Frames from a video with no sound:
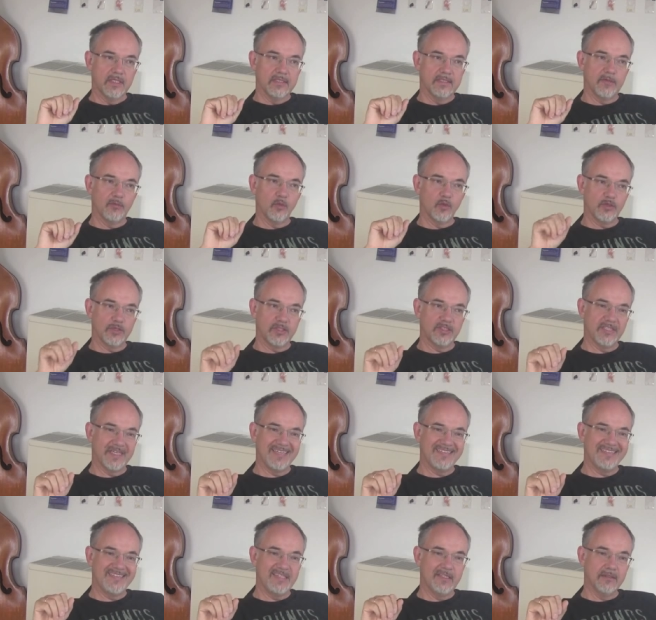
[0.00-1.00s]
there was this
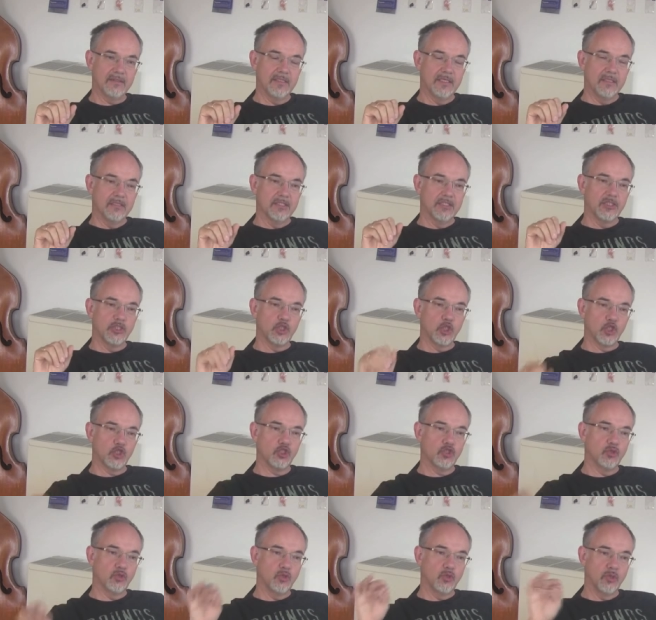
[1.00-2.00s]
idea not
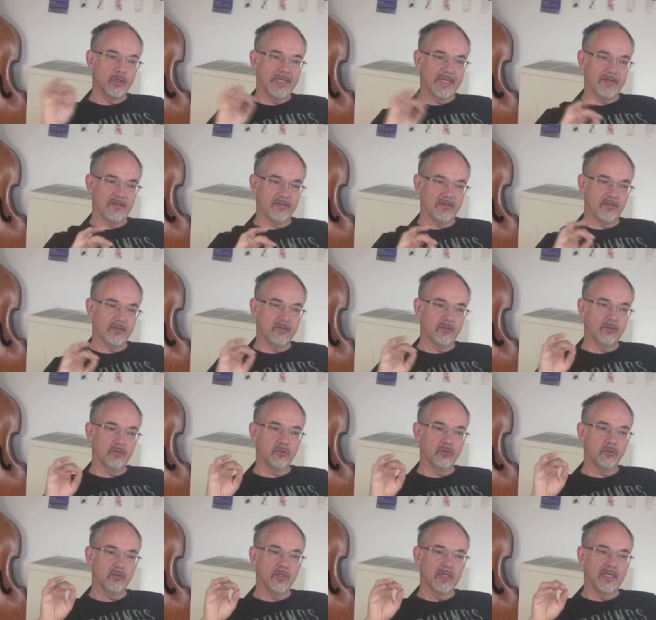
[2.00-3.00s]
to connect
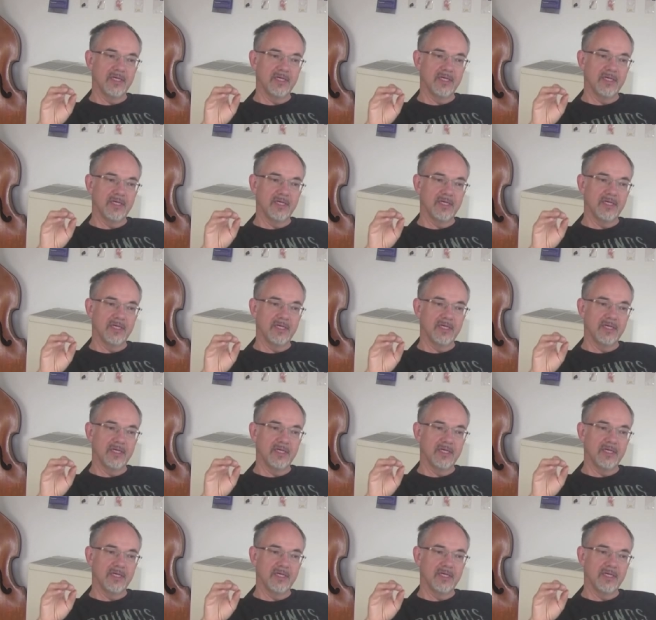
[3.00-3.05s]
to